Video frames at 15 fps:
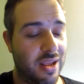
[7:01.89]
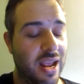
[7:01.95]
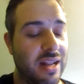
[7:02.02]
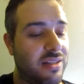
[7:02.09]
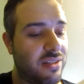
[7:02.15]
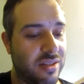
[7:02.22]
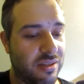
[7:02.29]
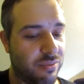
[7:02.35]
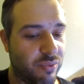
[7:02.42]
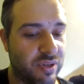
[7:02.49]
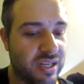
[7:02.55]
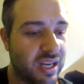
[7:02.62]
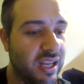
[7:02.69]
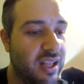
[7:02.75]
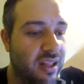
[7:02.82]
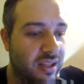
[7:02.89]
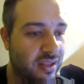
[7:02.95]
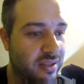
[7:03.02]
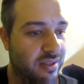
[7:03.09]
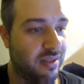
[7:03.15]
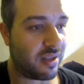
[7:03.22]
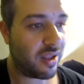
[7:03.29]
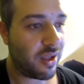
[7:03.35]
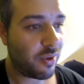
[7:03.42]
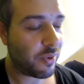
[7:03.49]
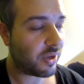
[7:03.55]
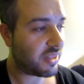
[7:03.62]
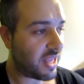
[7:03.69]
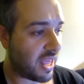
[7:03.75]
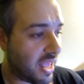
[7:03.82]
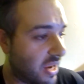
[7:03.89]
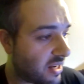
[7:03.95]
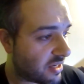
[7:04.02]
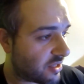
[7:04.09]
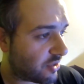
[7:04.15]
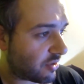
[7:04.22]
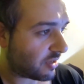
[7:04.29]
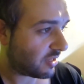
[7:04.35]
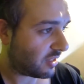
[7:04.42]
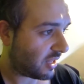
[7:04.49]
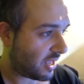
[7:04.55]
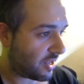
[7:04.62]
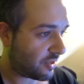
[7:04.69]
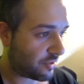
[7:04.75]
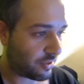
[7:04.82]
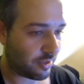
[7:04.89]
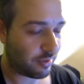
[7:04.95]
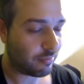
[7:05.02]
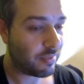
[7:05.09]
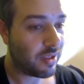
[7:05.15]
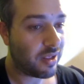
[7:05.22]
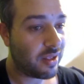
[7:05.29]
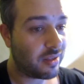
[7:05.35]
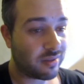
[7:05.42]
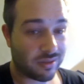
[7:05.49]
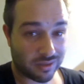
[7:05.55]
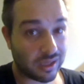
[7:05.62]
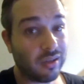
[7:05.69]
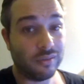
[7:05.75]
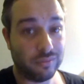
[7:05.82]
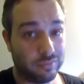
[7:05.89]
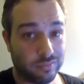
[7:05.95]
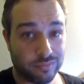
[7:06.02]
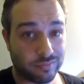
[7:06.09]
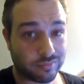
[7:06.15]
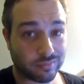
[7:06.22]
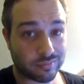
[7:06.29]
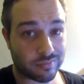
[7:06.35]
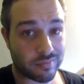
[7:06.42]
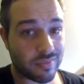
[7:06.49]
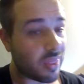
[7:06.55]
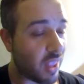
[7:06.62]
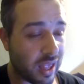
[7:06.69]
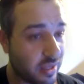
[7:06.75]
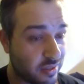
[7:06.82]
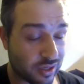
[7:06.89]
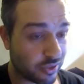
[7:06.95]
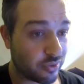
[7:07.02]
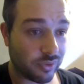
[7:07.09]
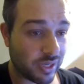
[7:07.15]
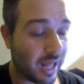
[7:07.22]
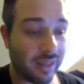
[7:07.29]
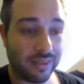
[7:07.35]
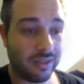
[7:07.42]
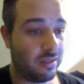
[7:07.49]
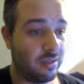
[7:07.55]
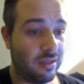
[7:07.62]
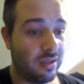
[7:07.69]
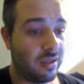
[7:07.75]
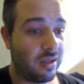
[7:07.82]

It's just ridiculous. We've got the air conditioner on in the lounge room, still, it's not doing nothing.